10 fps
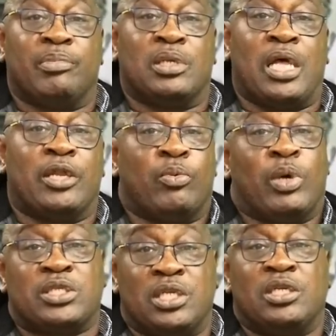like the
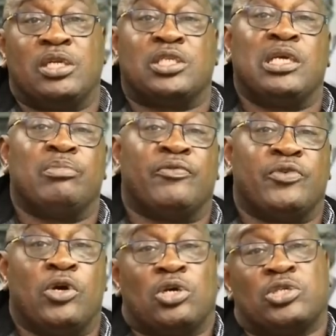West Indian team of
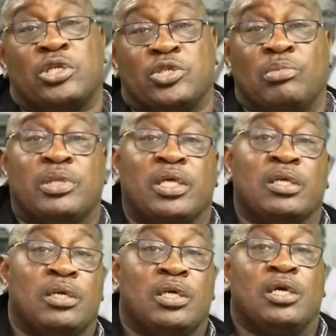Yorkshire or something
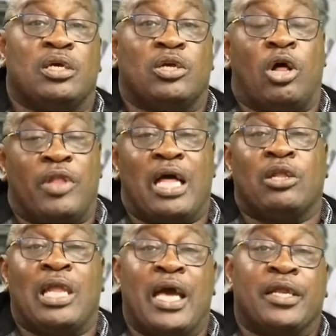on that
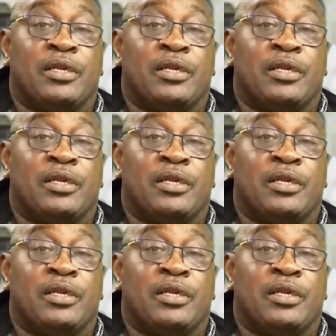line.